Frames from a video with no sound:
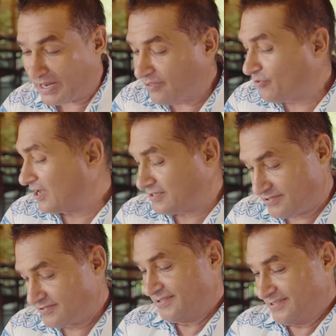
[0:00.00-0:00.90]
But
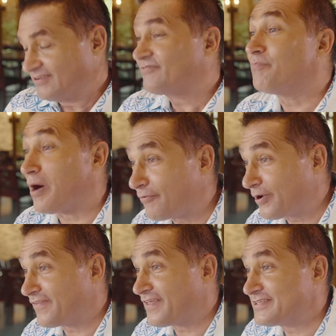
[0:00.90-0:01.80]
otherwise, buy
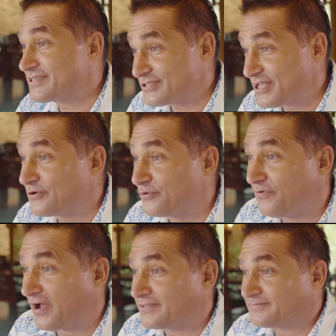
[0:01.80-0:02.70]
one of these because they're good
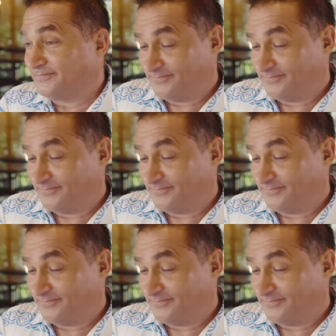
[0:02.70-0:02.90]
fun.